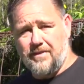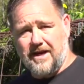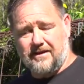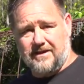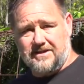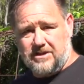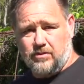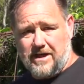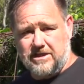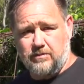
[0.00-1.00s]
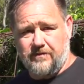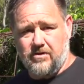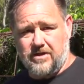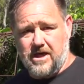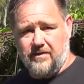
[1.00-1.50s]
about the situation we've
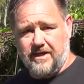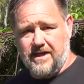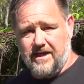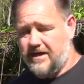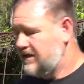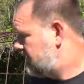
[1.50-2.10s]
got going here.